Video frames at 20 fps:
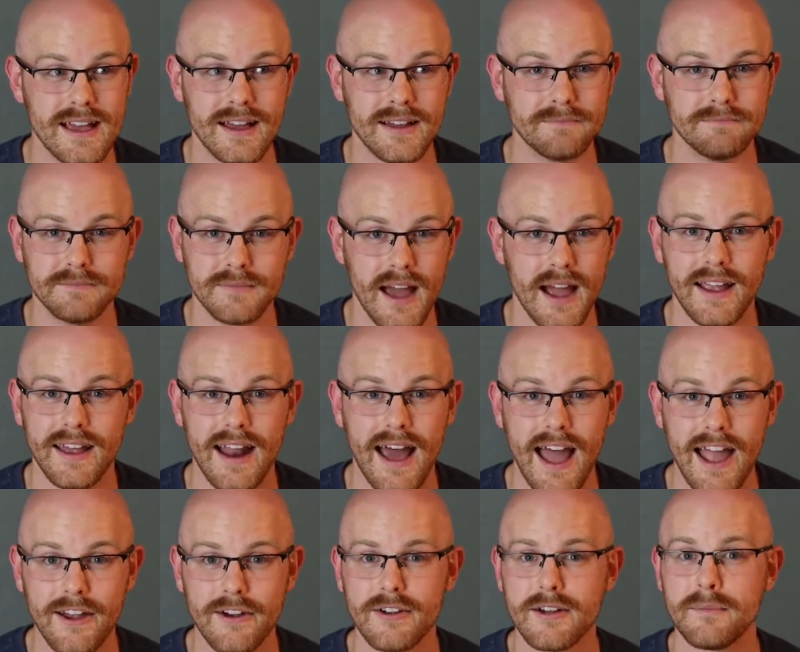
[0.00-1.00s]
I'm not going to
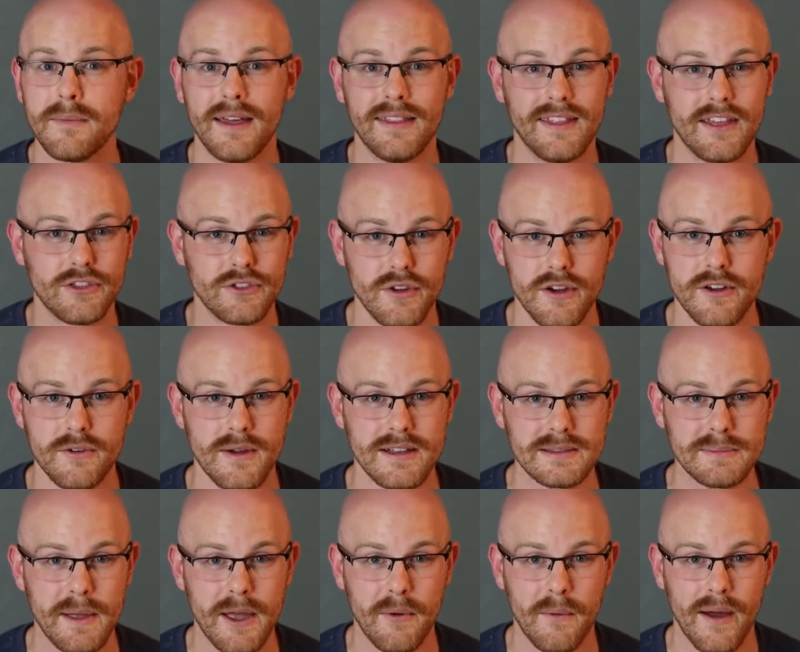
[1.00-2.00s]
hire him, and they throw your
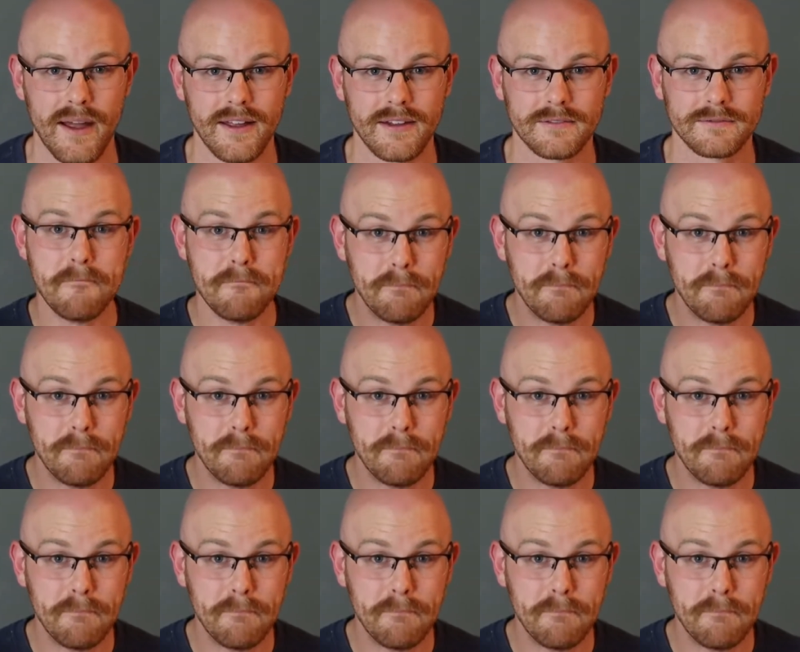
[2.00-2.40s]
resume away.